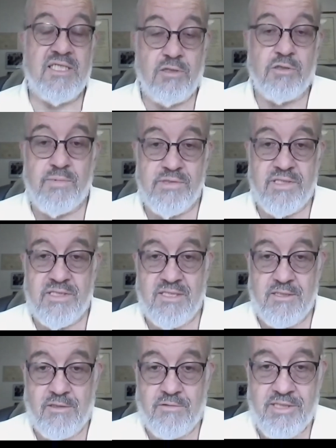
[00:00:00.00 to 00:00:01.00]
terrible
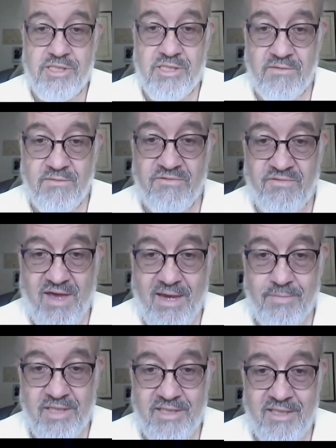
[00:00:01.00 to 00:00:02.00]
disintegration of the
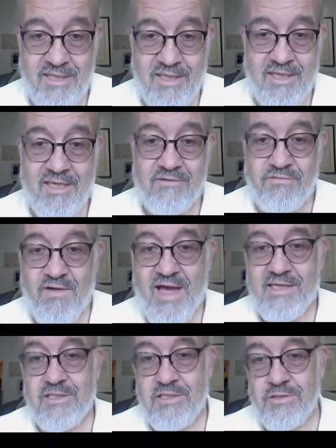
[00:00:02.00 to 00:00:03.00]
family, in
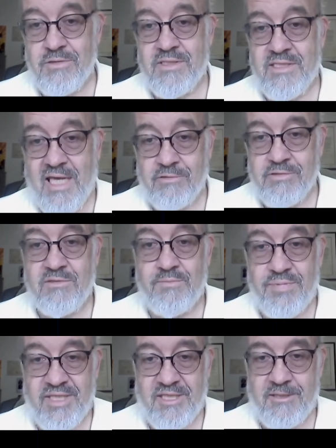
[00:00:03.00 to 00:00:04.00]
fact, turns out to
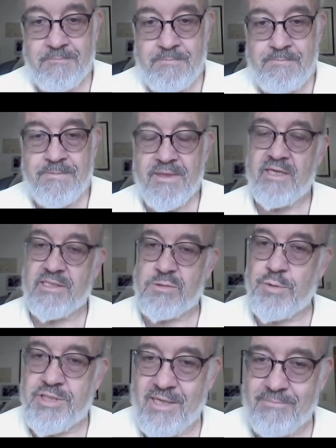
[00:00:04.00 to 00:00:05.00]
be
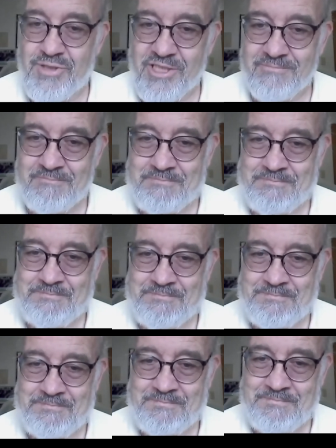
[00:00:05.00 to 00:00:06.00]
its redemption.
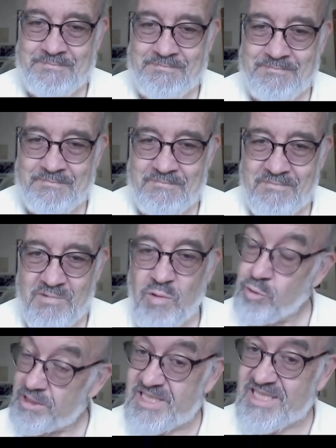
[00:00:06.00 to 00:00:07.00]

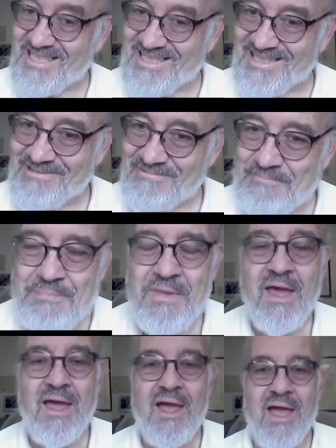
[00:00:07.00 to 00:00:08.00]
We'll see.
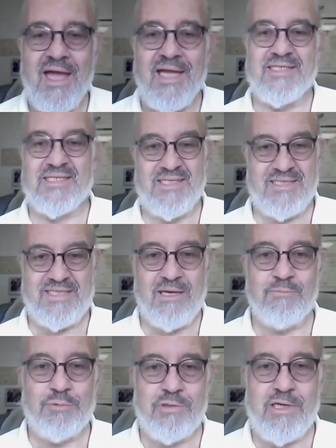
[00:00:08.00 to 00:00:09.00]
It's
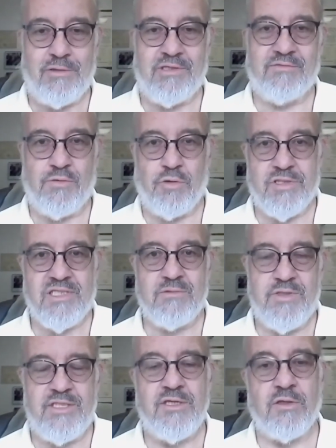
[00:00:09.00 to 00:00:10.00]
temporary, of course,
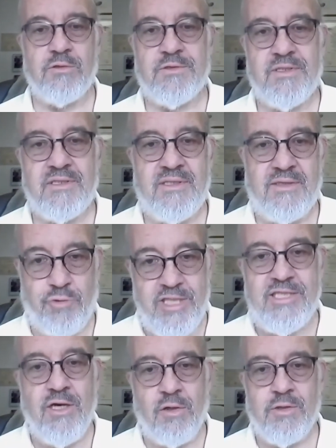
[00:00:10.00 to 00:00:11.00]
and we
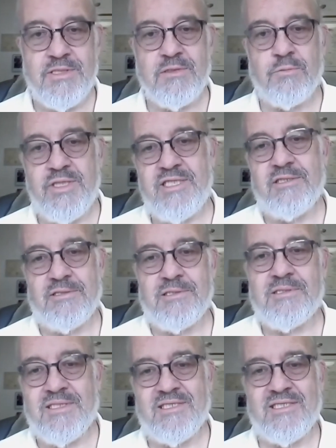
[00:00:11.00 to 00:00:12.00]
know as the
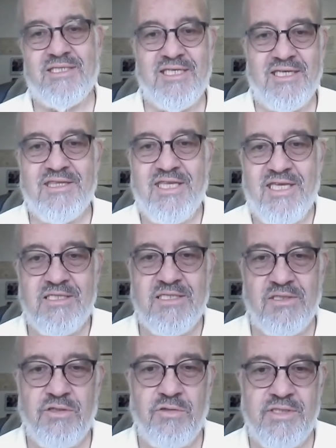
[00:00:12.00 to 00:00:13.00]
readers that
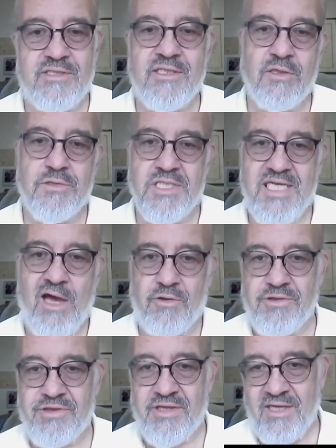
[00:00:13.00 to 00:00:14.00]
things are going to go
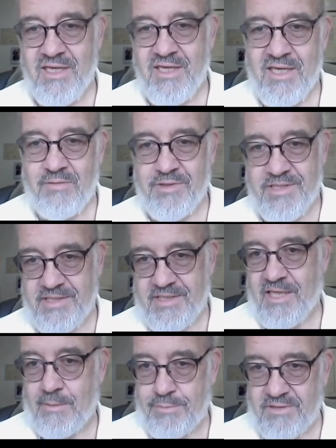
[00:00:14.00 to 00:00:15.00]
south within
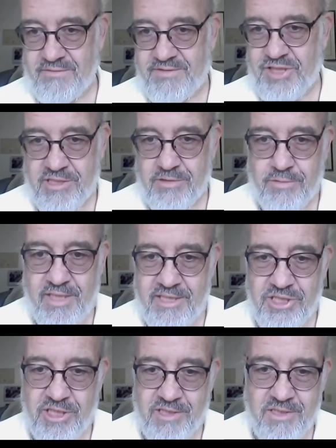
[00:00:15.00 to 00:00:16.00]
a couple of
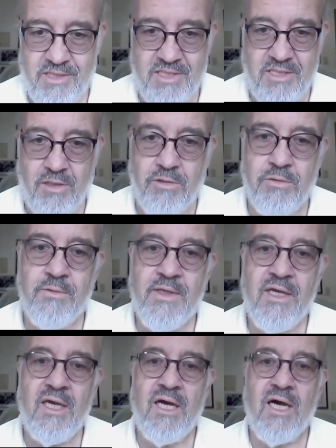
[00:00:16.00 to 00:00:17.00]
generations. So
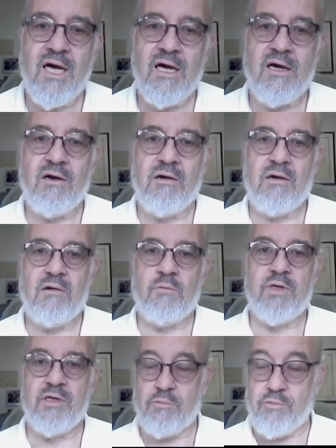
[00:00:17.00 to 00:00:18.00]

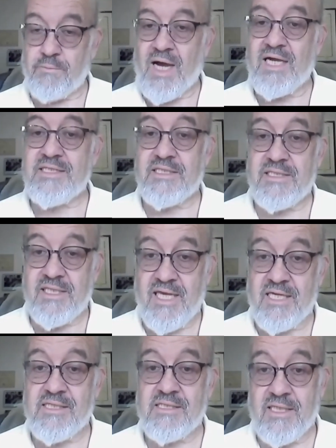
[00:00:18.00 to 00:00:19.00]
we are reminded
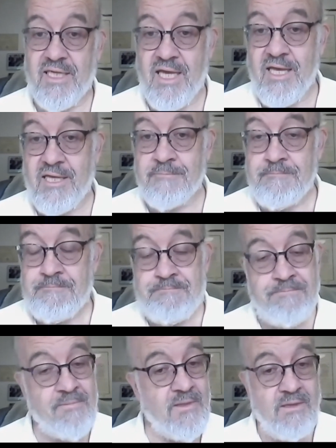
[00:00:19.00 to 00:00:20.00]
again and again
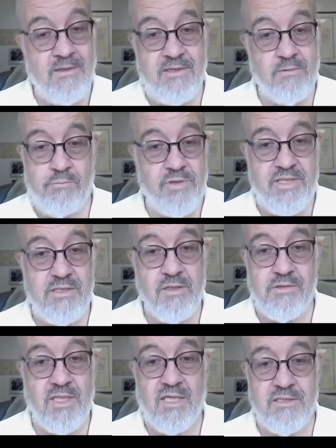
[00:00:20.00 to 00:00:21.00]
that we
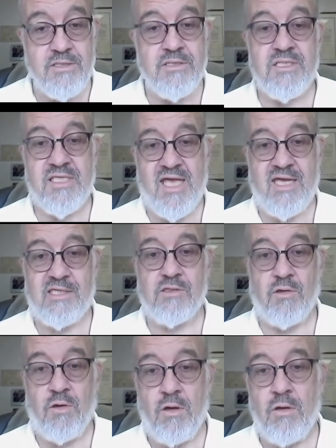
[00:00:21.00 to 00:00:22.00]
don't understand
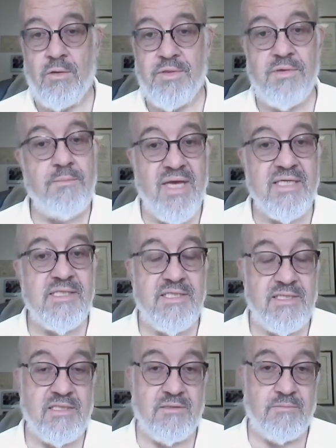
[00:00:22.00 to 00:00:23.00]
all the
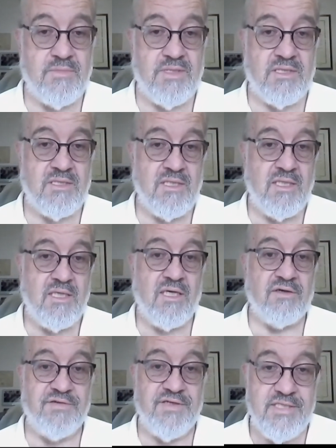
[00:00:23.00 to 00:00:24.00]
mechanisms
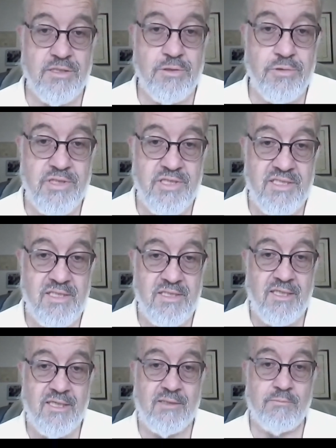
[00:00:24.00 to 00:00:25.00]
of history
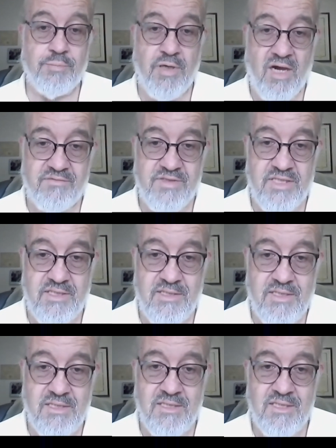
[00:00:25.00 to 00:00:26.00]
and
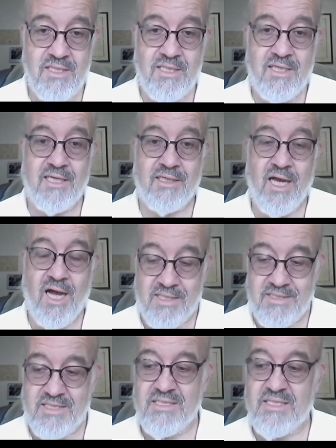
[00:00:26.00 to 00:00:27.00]
providence and
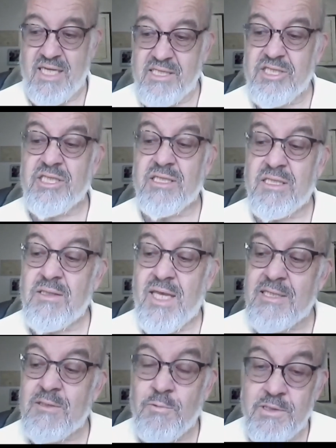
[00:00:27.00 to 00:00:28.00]
God's intention. So
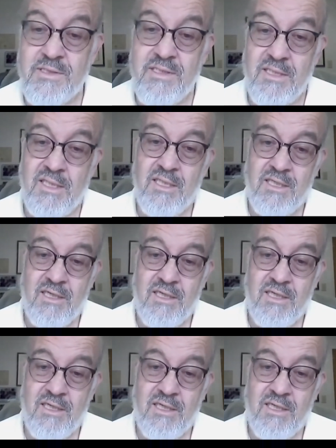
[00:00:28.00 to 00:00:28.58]
that's one of the